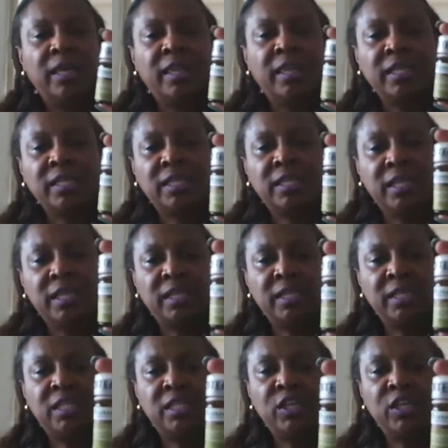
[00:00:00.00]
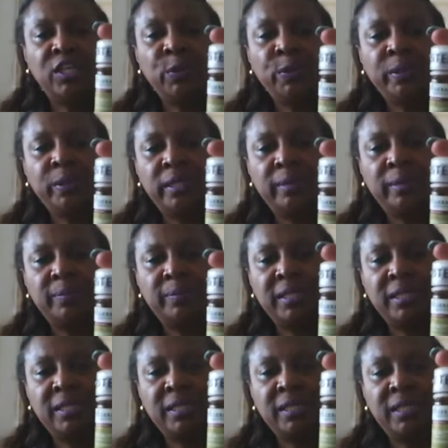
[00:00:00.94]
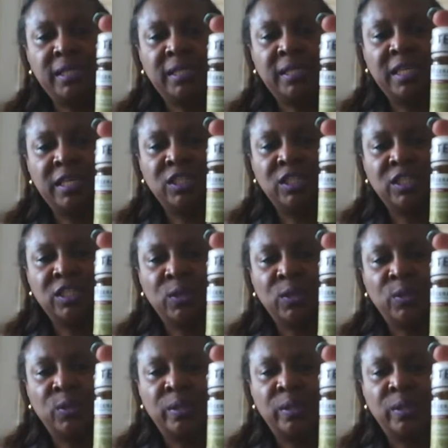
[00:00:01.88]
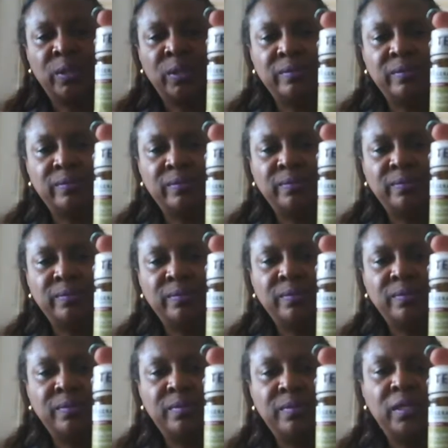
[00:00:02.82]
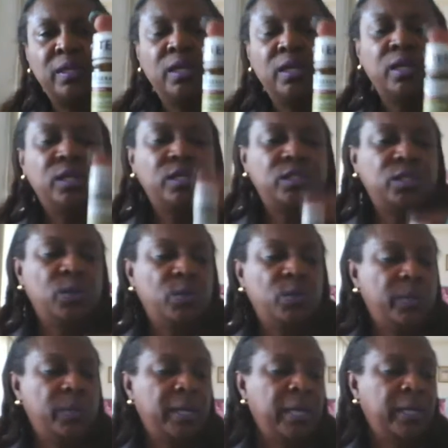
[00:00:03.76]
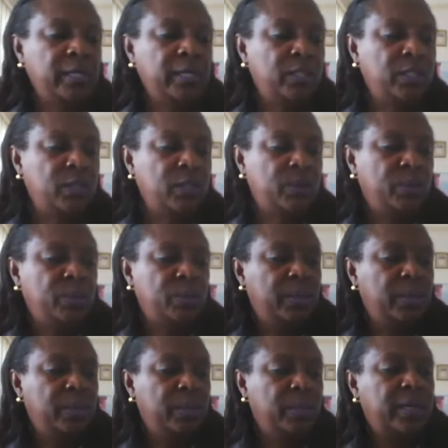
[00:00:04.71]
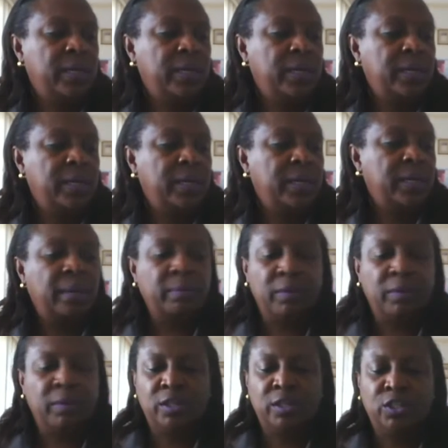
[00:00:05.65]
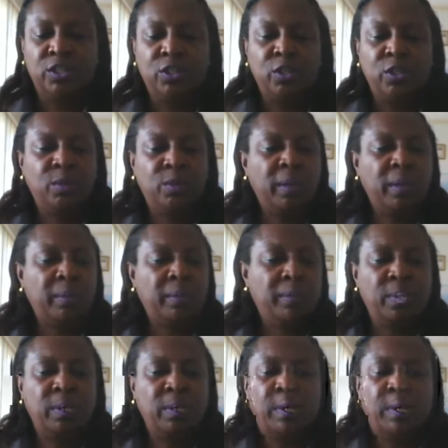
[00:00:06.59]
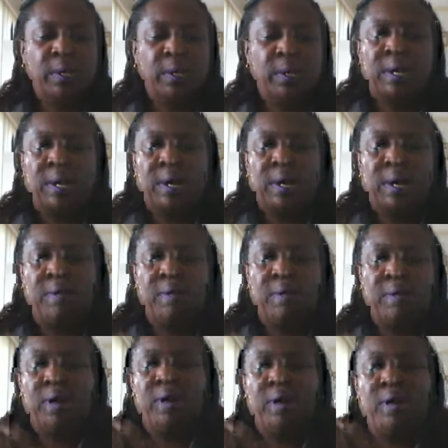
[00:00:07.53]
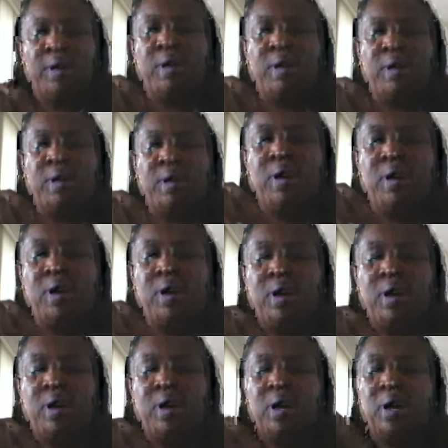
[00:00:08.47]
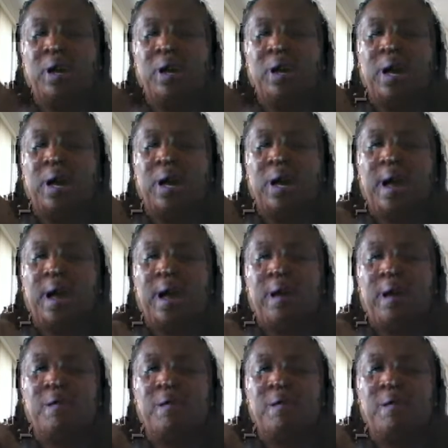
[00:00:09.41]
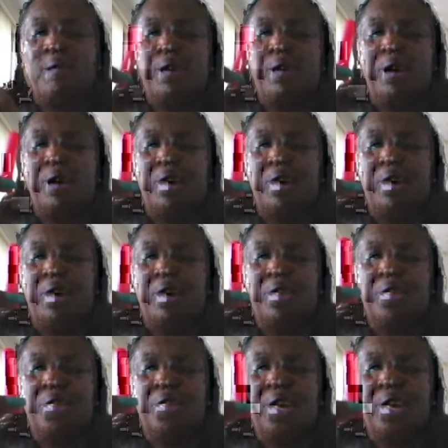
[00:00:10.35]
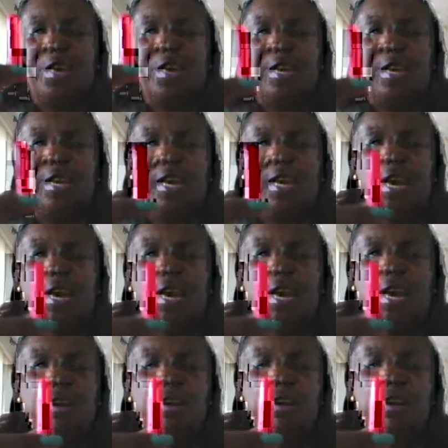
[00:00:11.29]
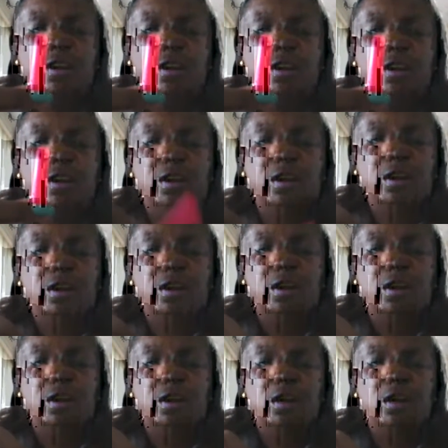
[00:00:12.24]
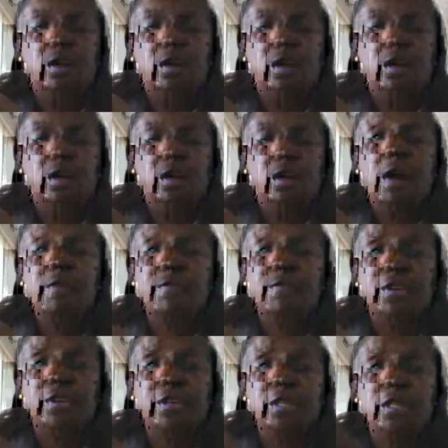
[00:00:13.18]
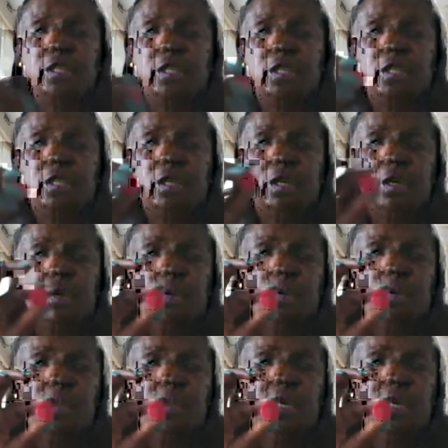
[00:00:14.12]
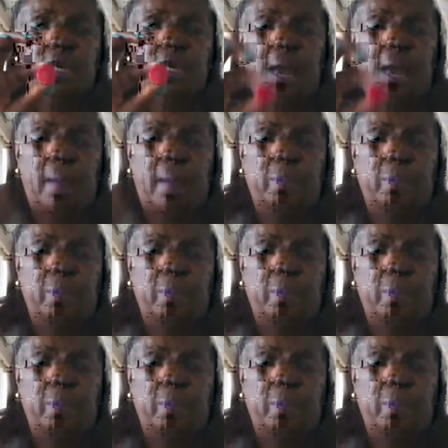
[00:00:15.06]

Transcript: This is Eucalyptus Essential Oil. So what I do, I'm going to show you my plate that I have here. I have the inhaler covers with the cap